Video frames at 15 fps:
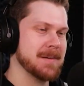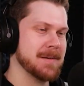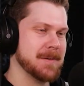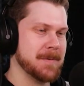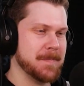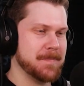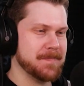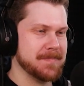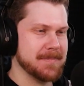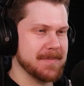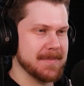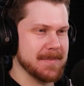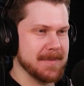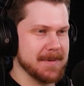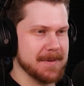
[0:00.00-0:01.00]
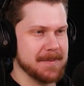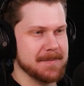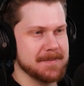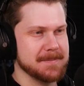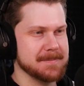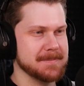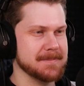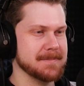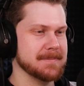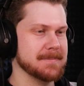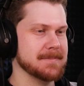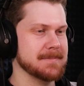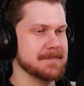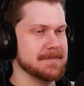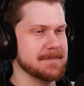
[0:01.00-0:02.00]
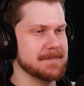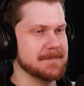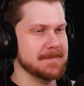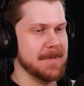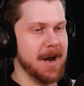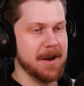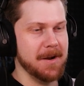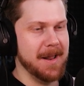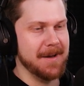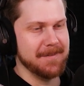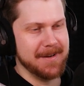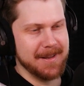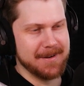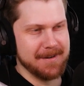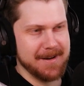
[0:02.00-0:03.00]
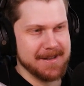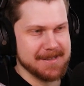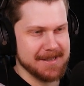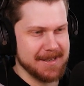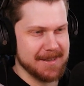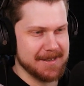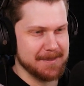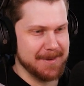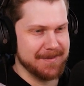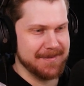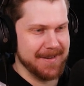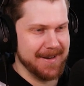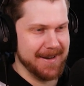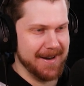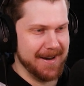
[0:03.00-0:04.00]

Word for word: What? You didn't have a green or whatever number it was. I don't nope. have any greens either, to be fair.